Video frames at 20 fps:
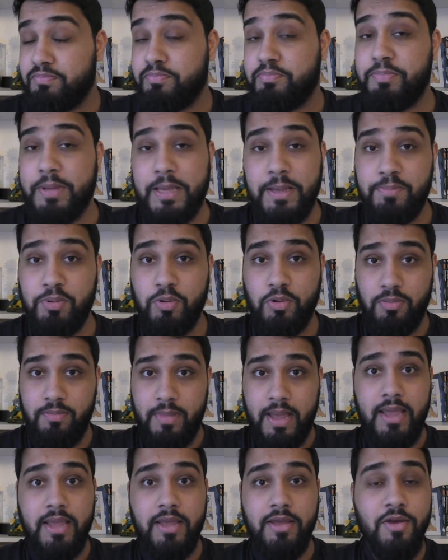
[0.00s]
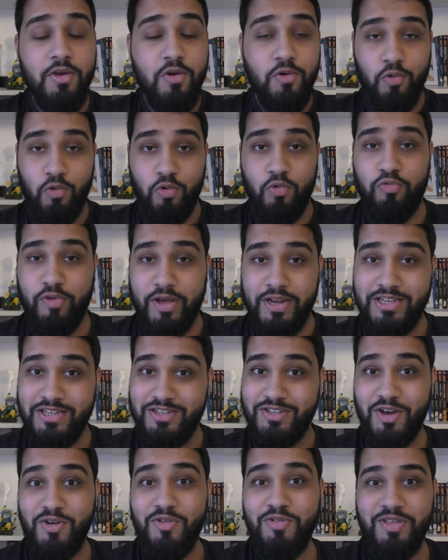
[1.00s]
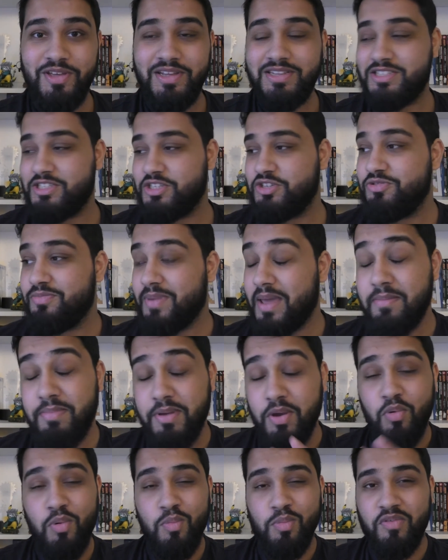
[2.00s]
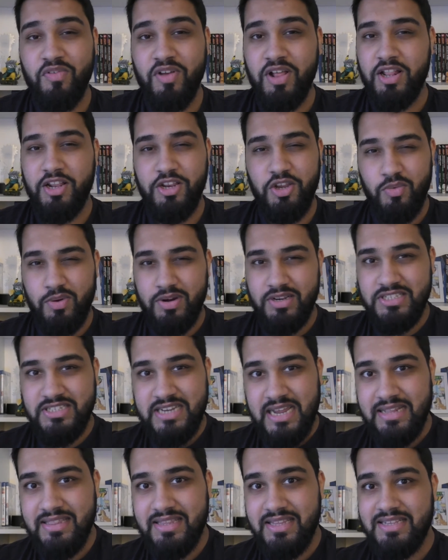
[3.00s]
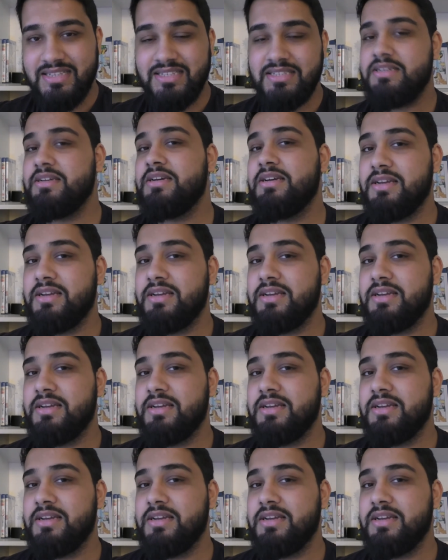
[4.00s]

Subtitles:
people may already know this. You may be a woman of color and you understand this.